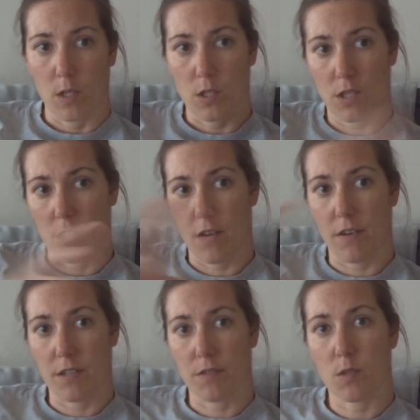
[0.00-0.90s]

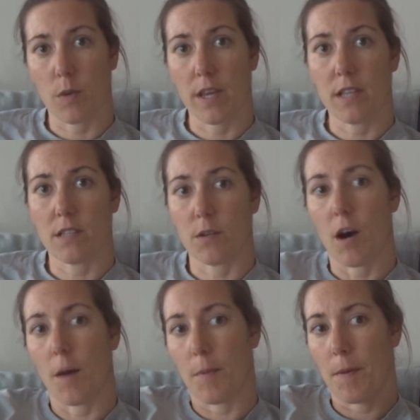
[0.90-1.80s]
series of suites. So
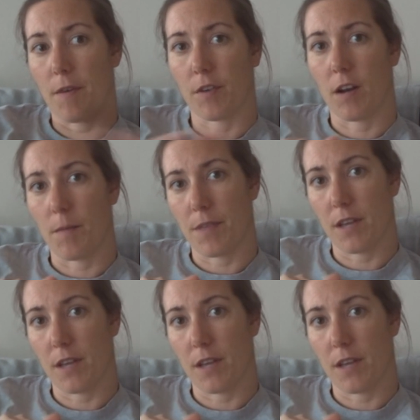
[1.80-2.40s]
up above Club